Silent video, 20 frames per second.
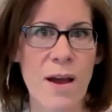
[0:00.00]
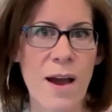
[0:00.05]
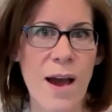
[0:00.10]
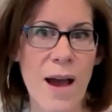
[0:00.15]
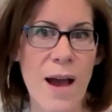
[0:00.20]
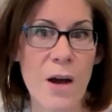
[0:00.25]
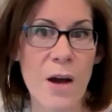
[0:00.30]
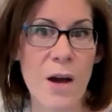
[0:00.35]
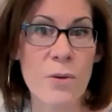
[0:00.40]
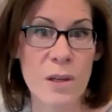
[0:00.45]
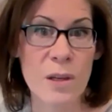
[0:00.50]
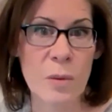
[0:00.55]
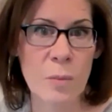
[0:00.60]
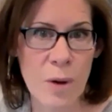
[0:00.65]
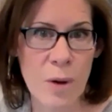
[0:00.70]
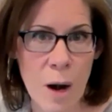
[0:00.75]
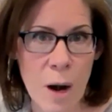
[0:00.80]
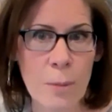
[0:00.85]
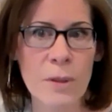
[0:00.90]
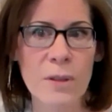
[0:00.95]
how they could
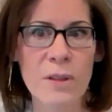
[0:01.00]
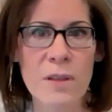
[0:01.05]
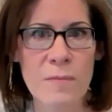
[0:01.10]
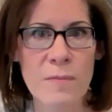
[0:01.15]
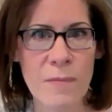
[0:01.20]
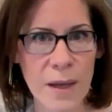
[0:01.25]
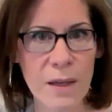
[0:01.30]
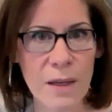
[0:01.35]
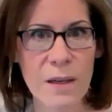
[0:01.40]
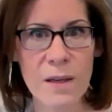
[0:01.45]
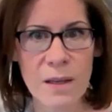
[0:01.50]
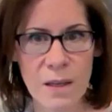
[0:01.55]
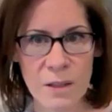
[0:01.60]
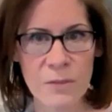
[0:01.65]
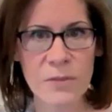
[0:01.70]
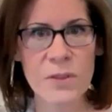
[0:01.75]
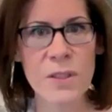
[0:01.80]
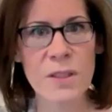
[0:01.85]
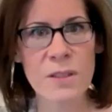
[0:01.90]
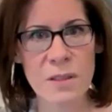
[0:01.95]
properly make a
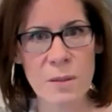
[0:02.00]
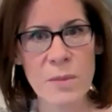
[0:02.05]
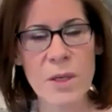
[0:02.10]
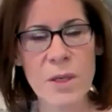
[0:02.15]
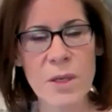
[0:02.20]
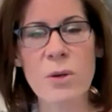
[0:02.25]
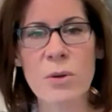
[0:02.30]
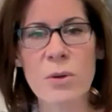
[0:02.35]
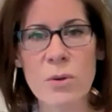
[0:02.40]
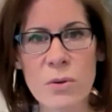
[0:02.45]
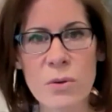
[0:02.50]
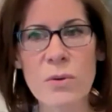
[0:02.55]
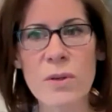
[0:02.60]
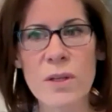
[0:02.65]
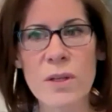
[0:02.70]
gift to somebody who